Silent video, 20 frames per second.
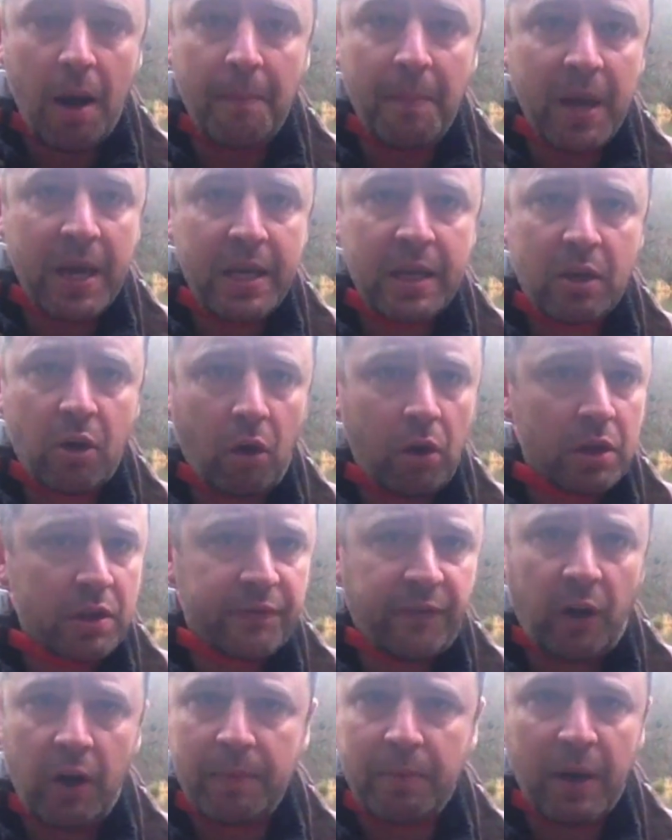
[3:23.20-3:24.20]
e-collars,
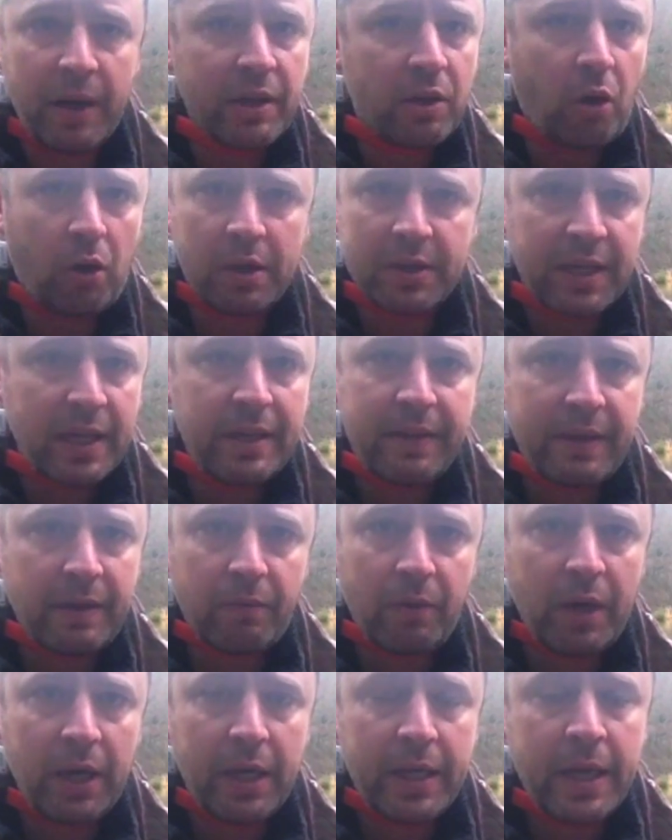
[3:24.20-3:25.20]
vibrate collars, anything
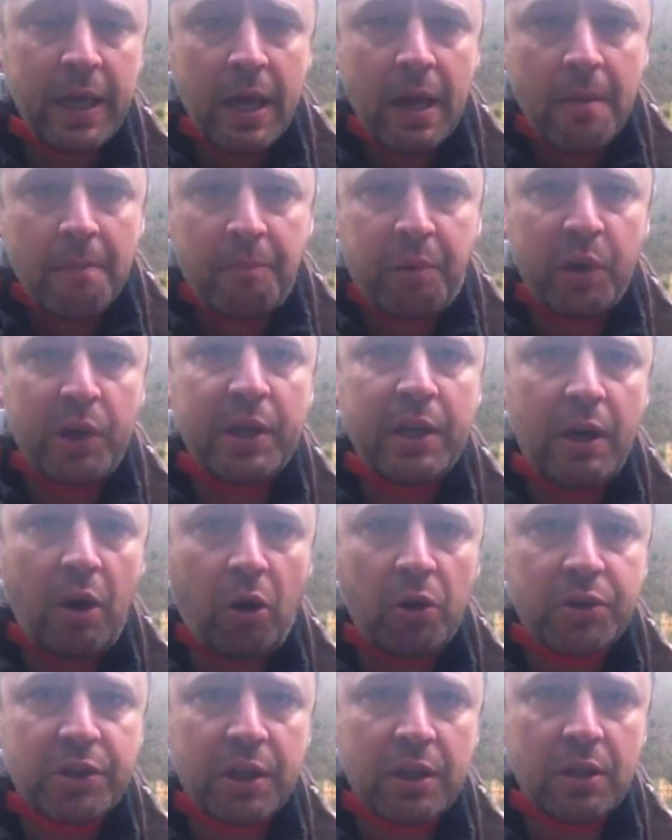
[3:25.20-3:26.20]
really, putting it
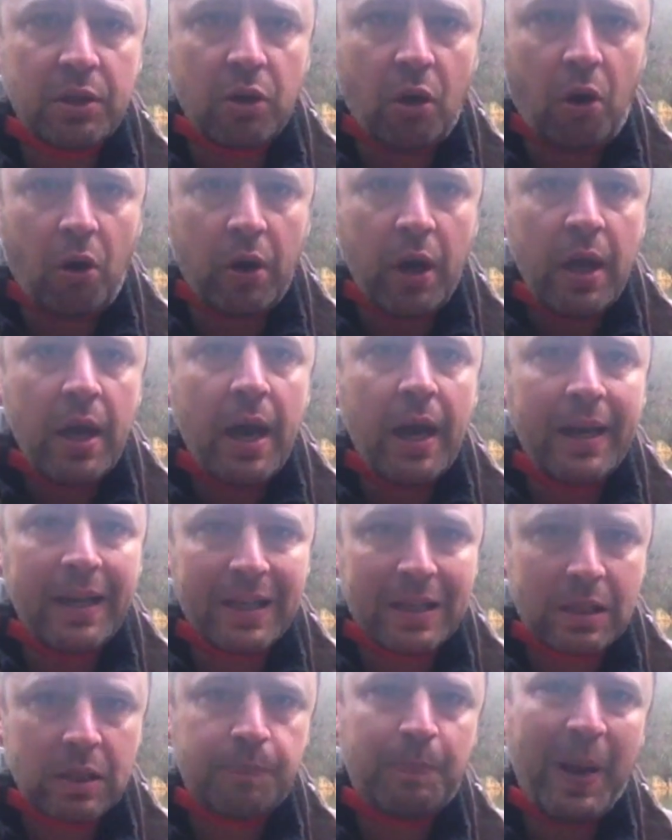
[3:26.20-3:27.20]
onto the dog and
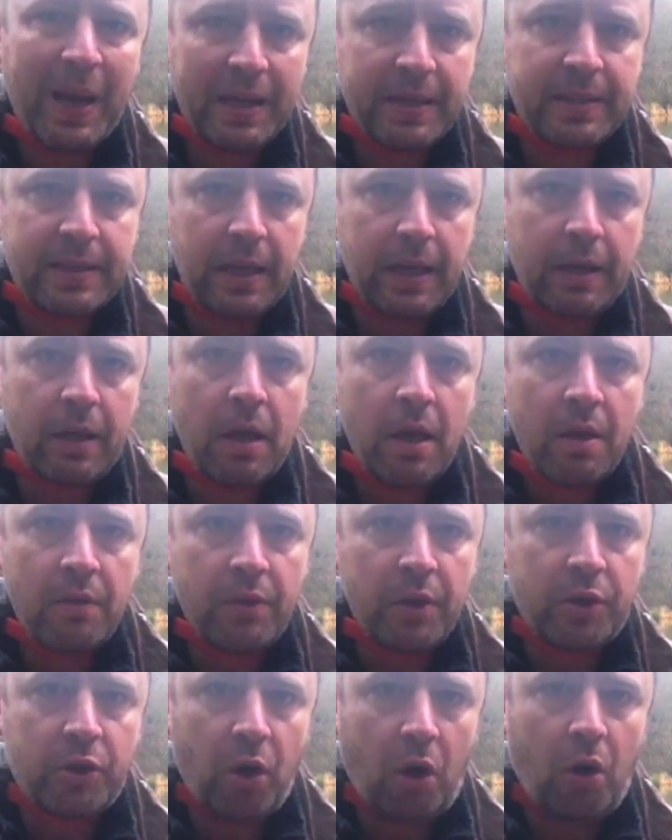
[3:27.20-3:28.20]
expecting
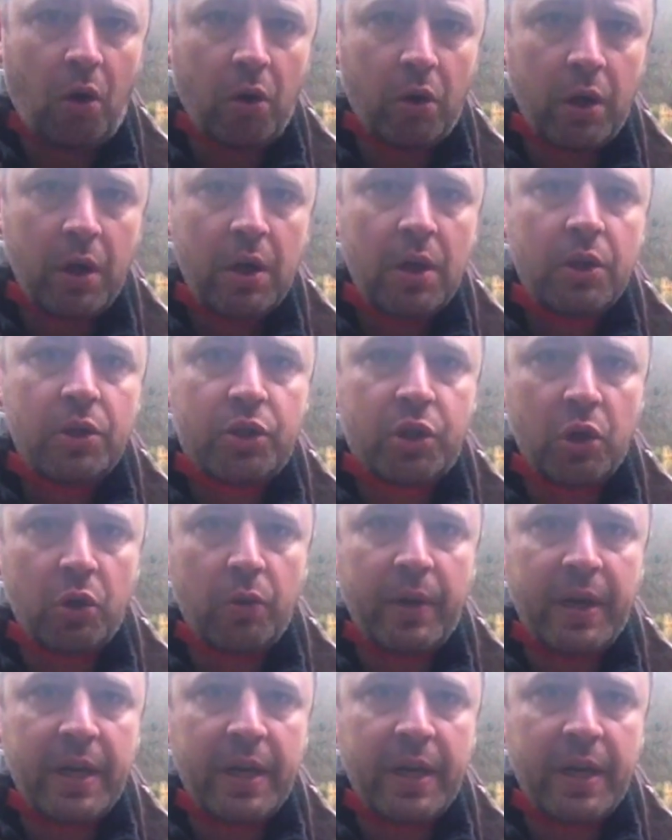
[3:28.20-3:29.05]
the dog to